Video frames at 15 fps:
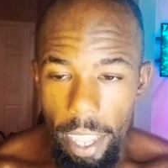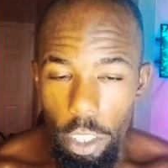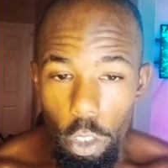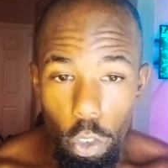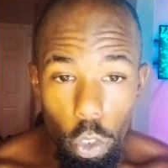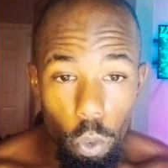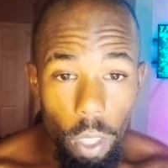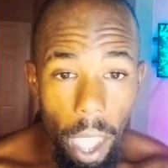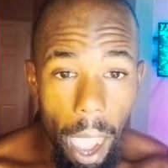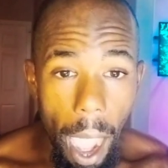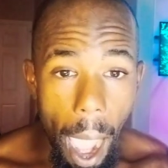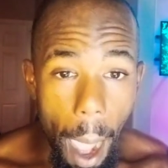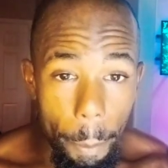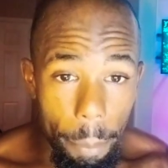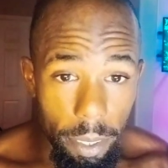that you do the
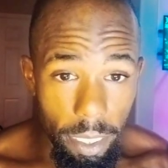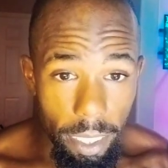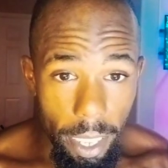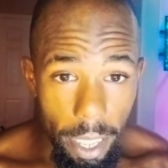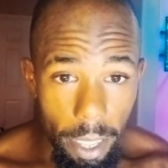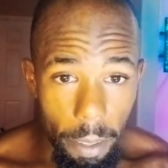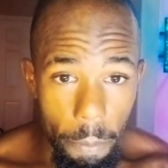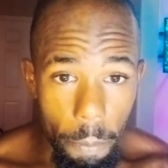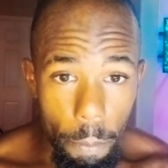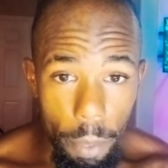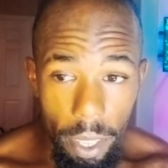opposite,